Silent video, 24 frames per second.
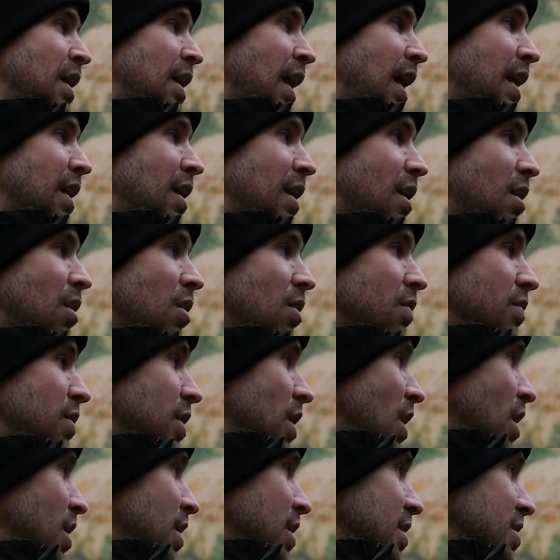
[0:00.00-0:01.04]
And a lot of the
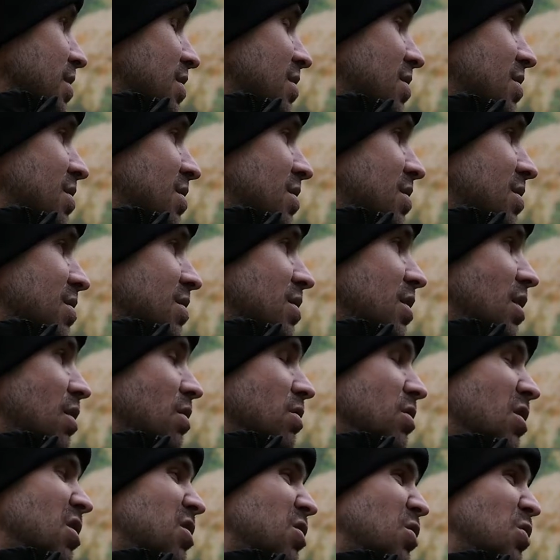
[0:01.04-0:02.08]
artists,
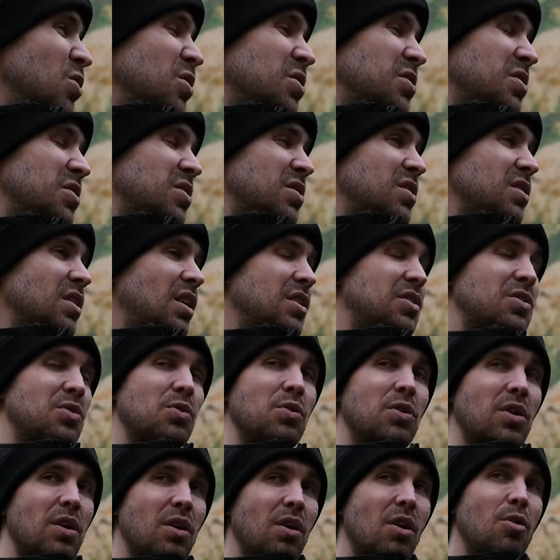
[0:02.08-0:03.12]
on the tours, I
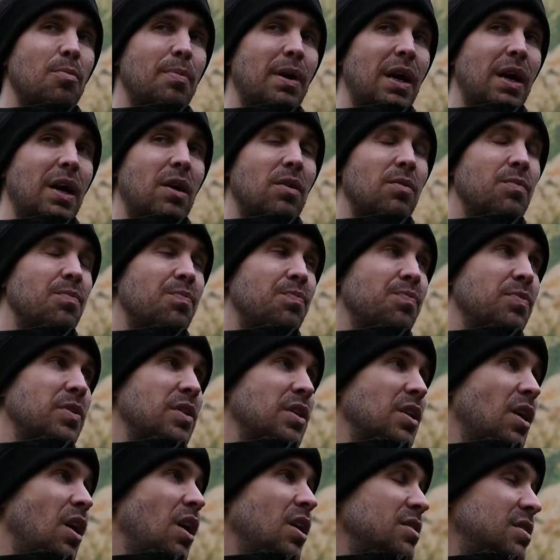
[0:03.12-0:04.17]
talk a lot about
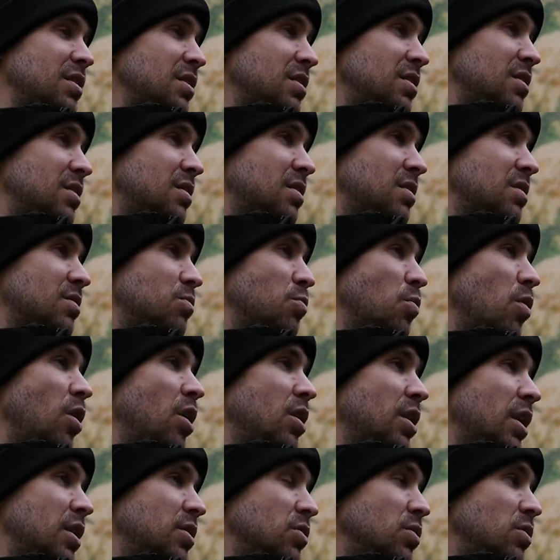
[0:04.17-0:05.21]
the artists and
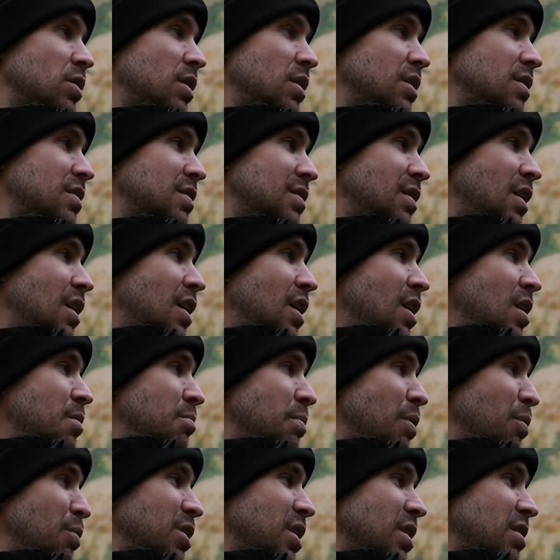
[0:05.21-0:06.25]
why they do this,
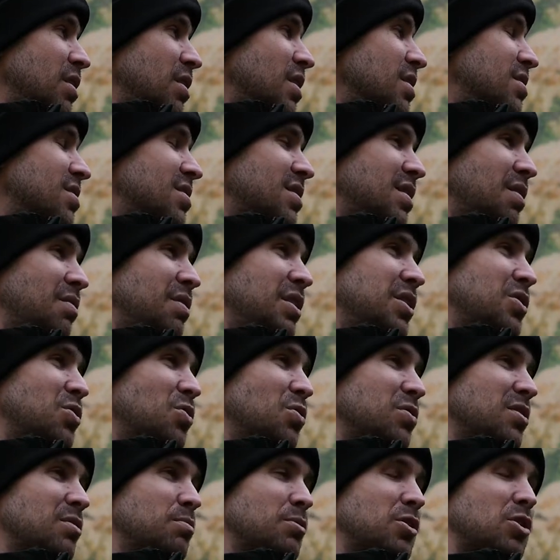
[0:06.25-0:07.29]
but we don't necessarily
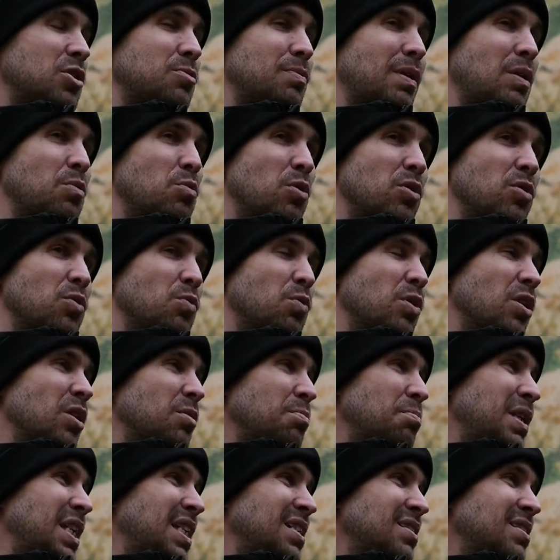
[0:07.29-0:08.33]
talk so much about what the work
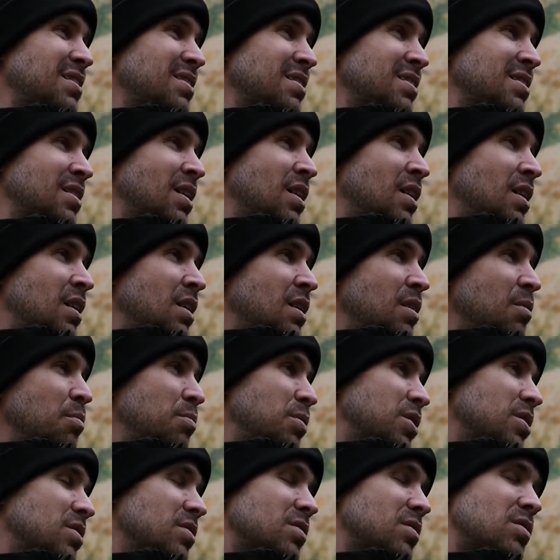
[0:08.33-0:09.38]
means,
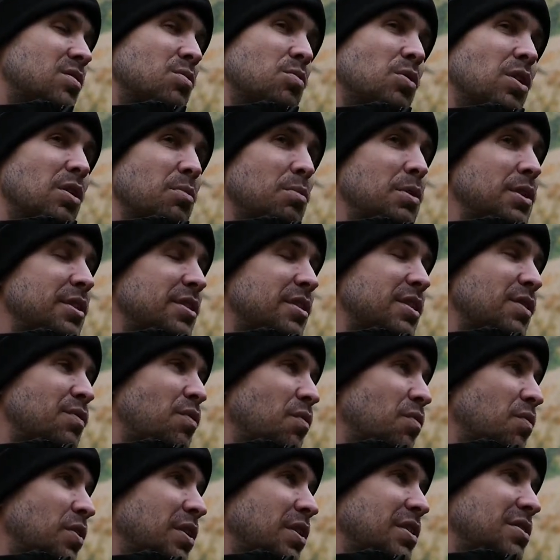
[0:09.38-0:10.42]
because the work means
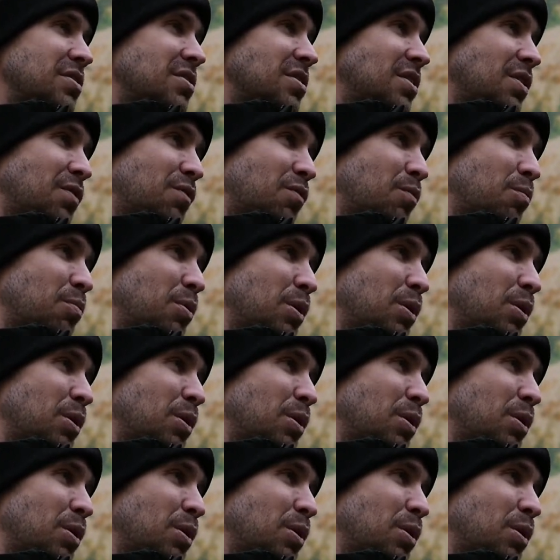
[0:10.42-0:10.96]
different things to different